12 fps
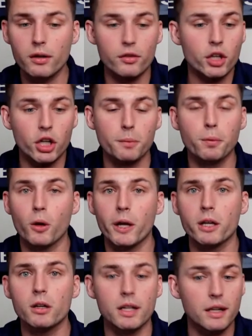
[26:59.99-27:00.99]
He's a good
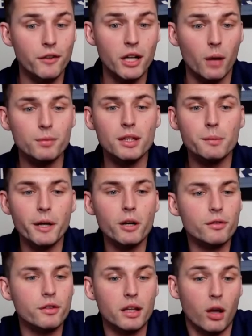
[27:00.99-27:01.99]
player. And if he comes to the
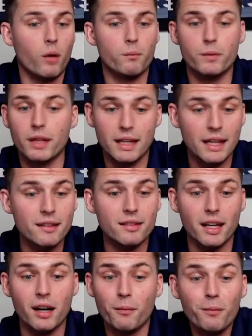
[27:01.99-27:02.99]
Bears, he, he's
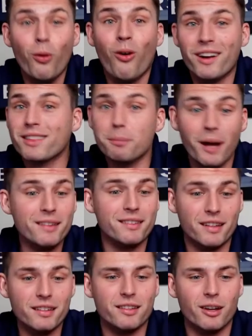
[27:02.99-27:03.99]
in a, one of the best
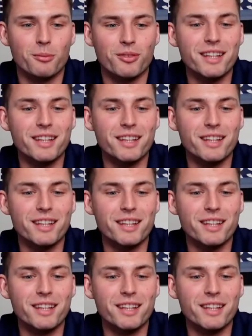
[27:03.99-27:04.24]
systems.